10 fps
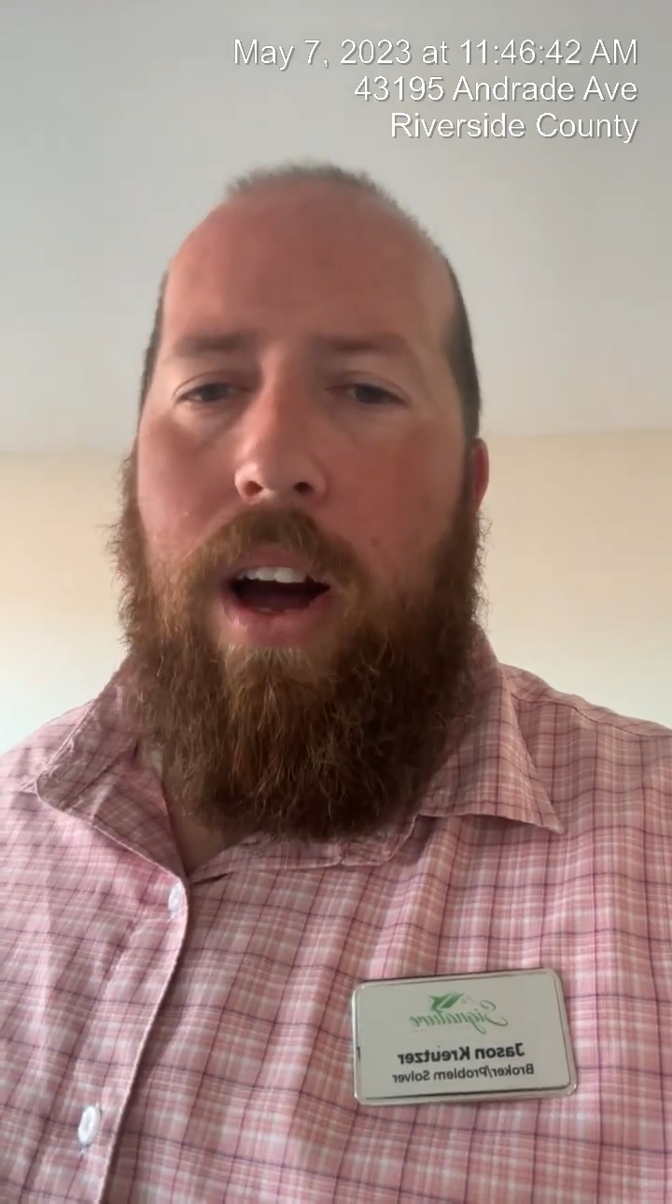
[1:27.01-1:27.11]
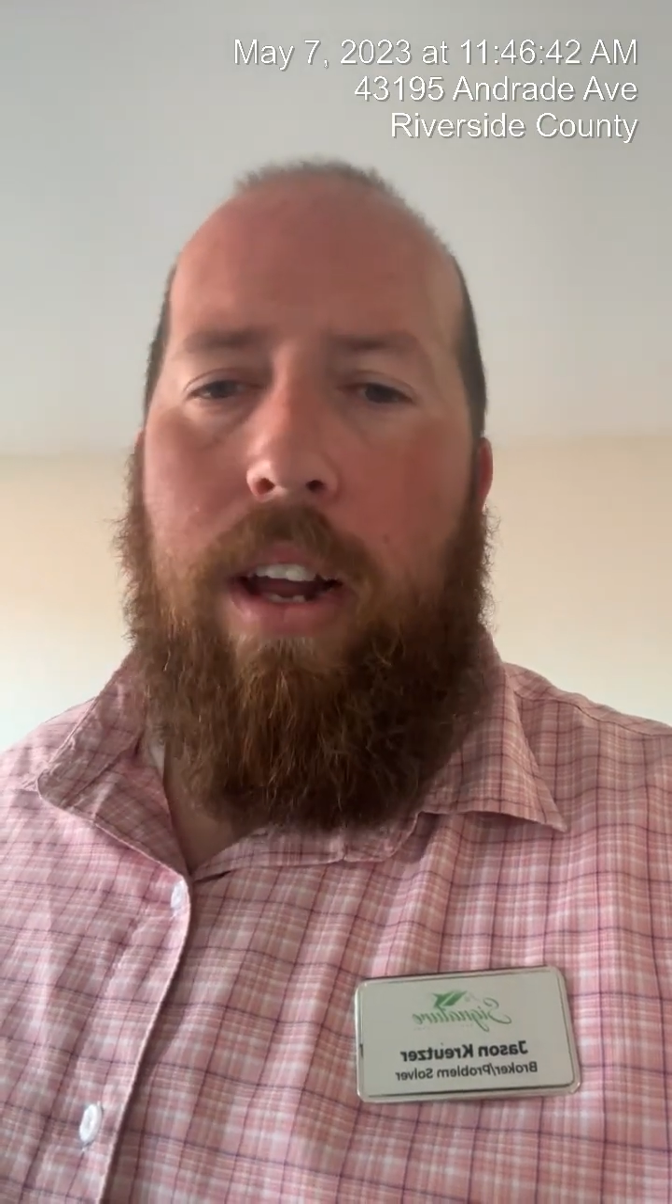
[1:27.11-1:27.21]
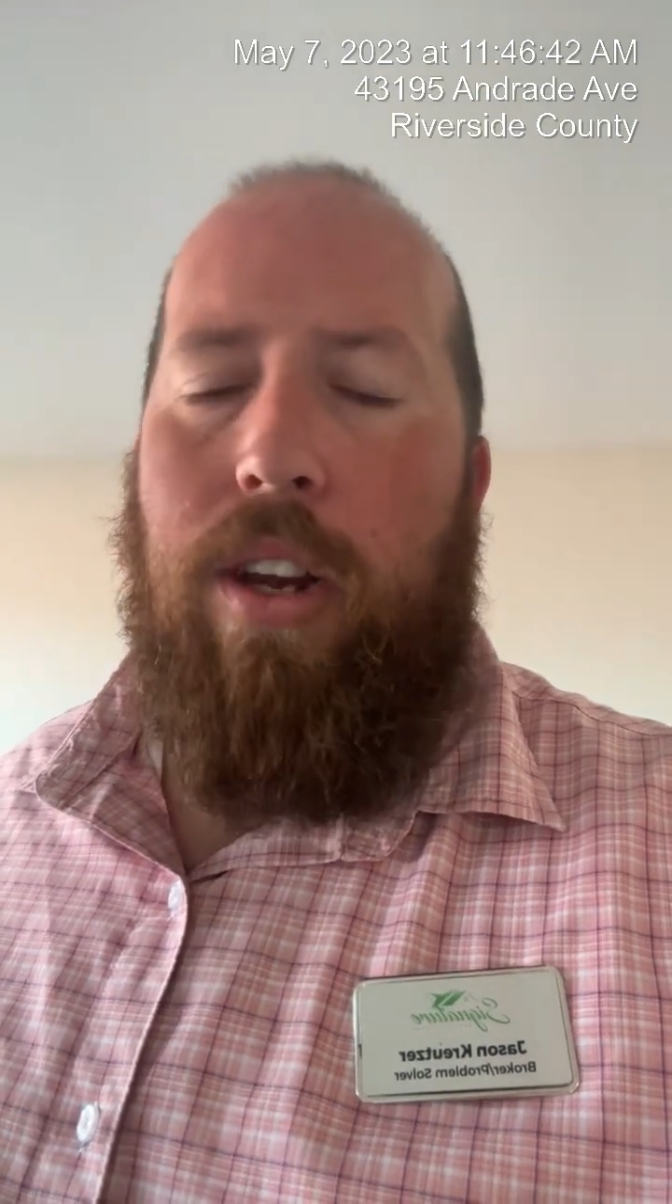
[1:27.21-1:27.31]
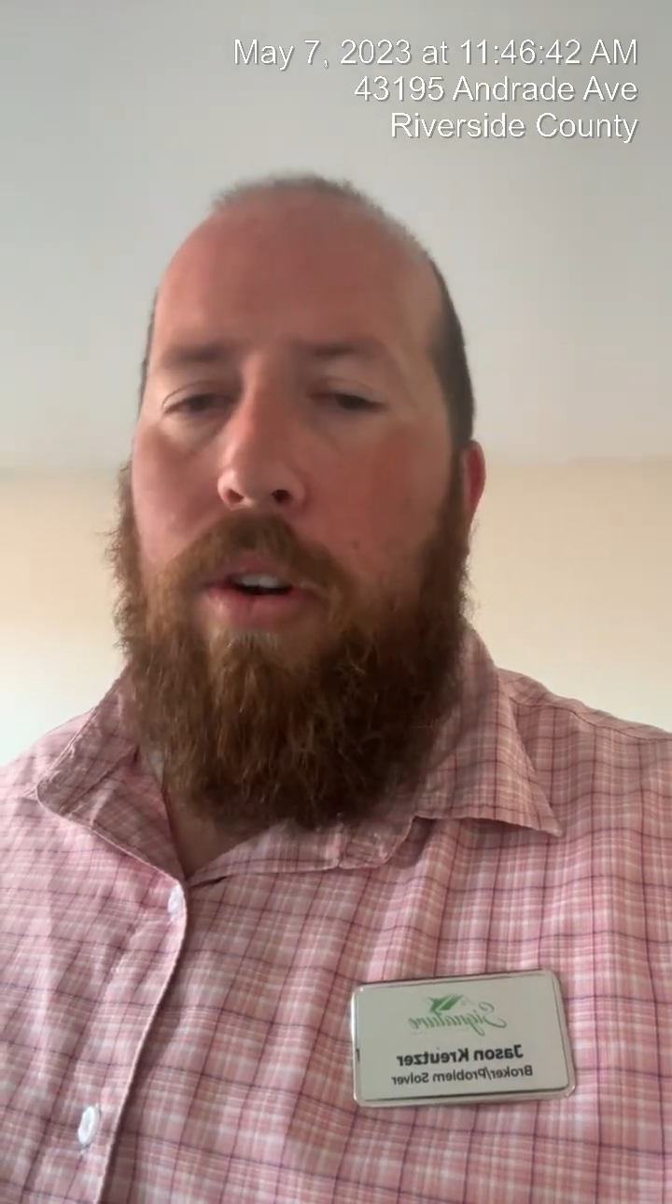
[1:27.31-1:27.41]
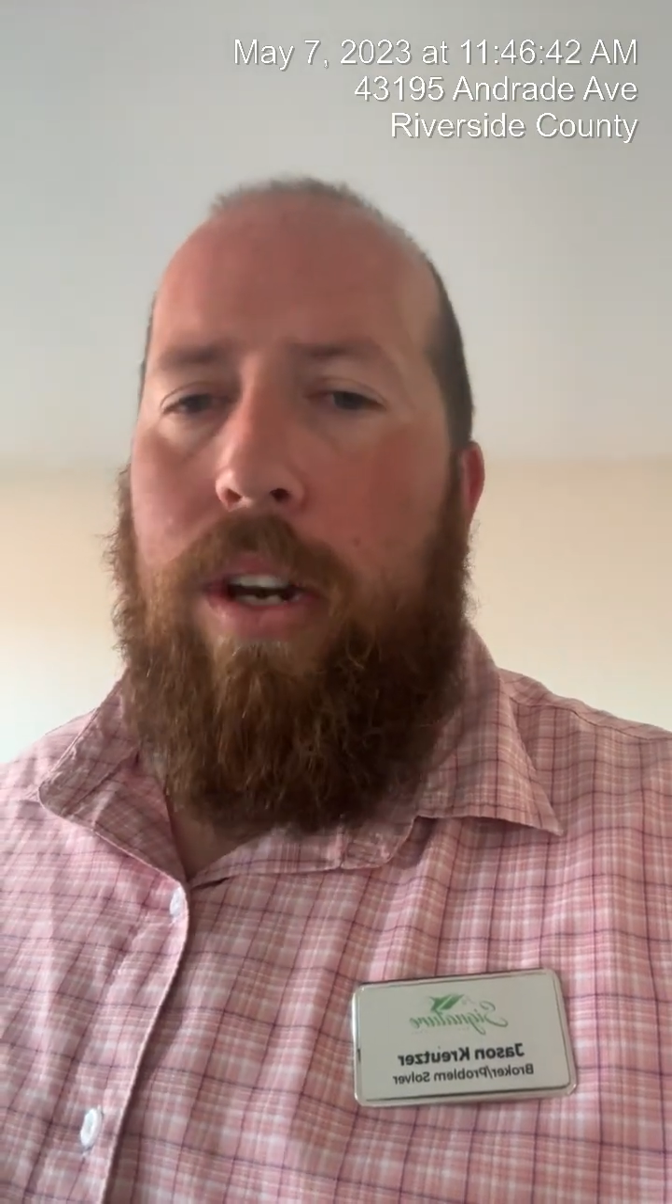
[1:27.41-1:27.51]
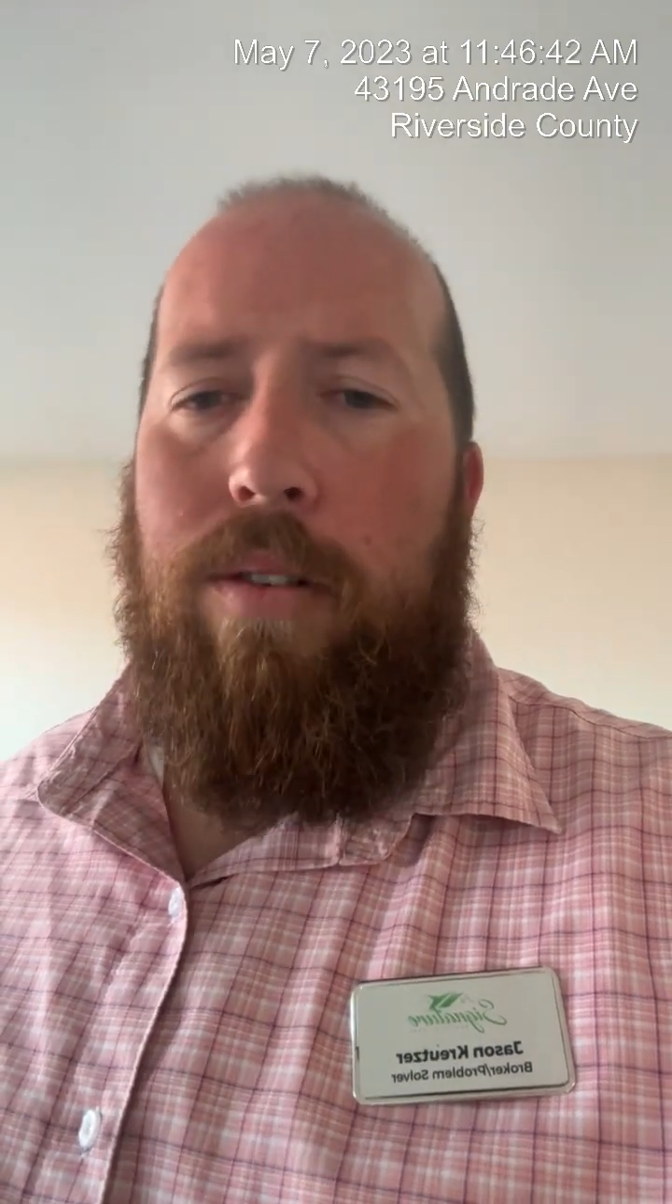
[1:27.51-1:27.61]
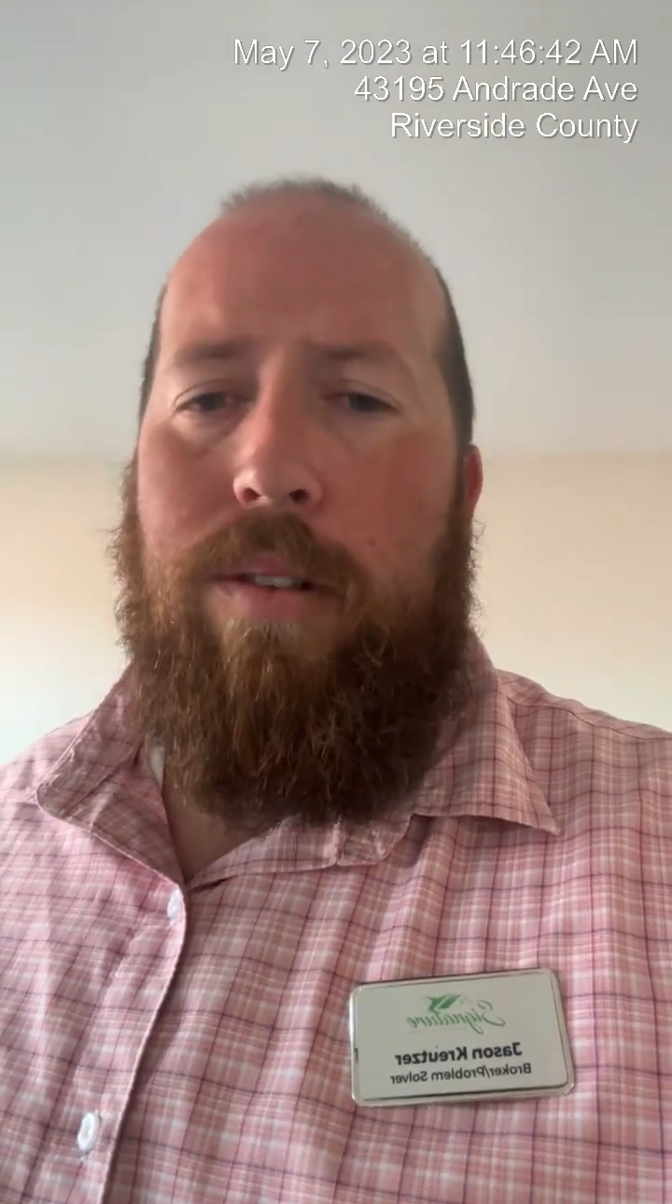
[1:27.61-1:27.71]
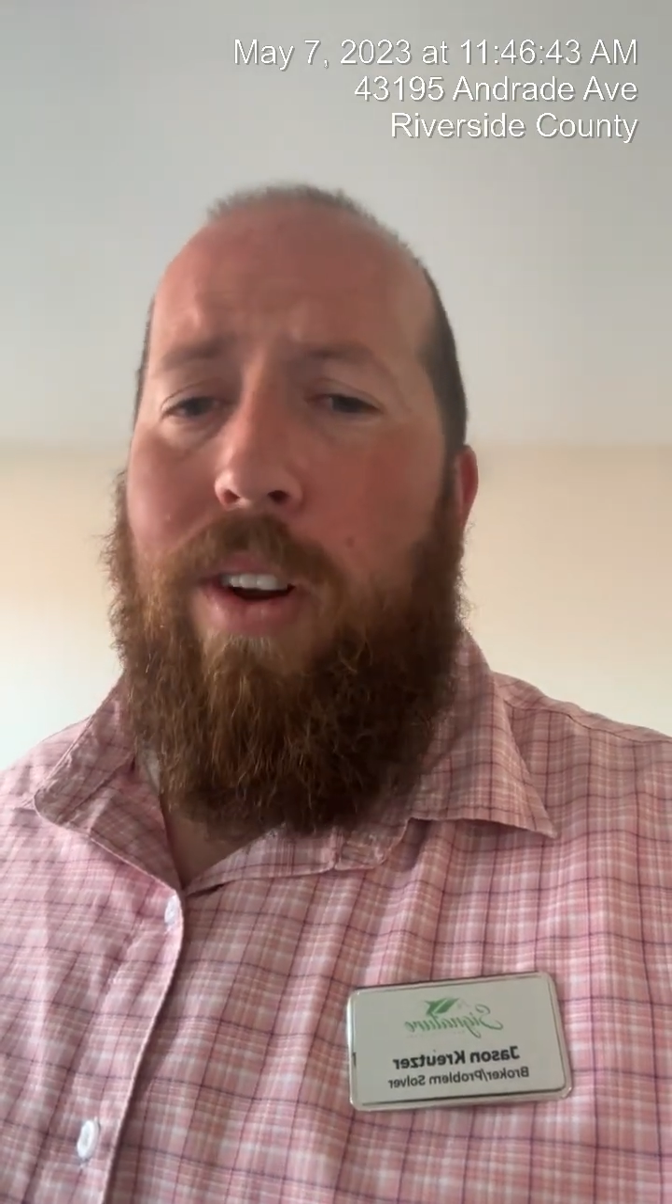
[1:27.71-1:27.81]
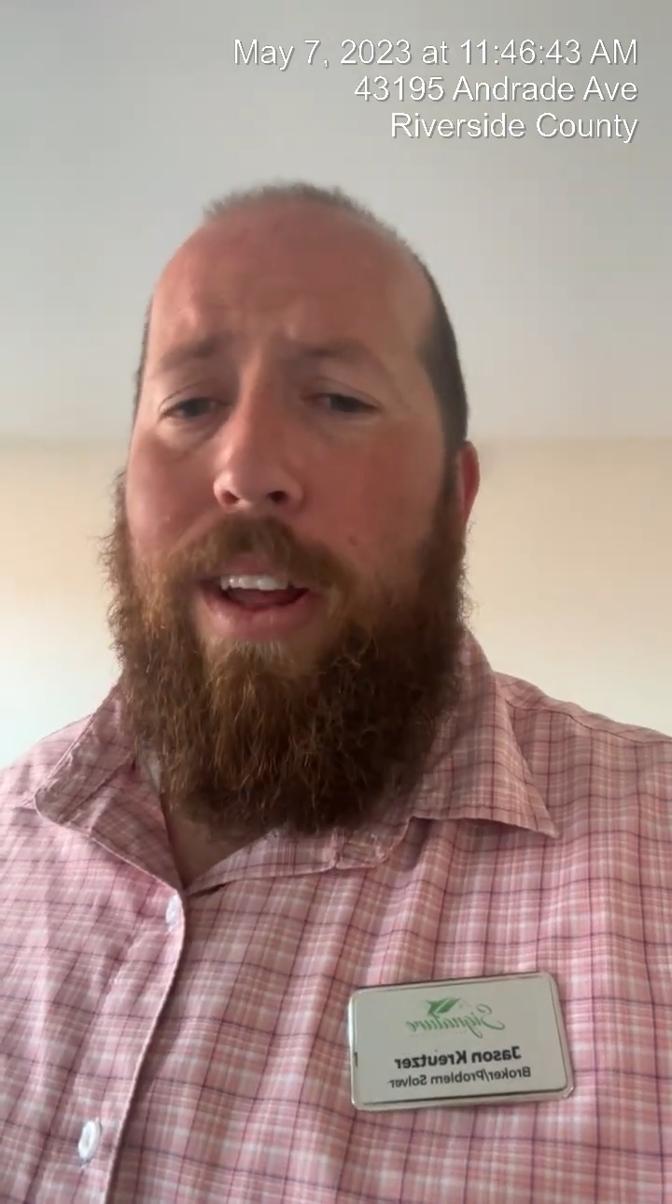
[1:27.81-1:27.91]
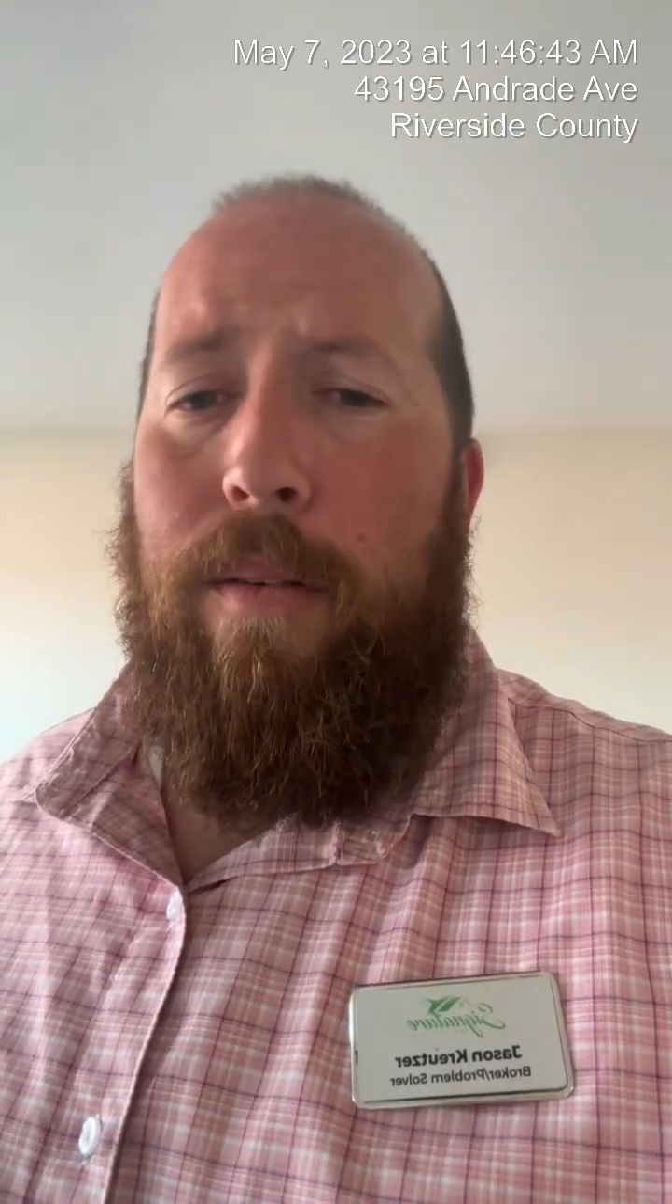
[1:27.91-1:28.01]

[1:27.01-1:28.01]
all included was only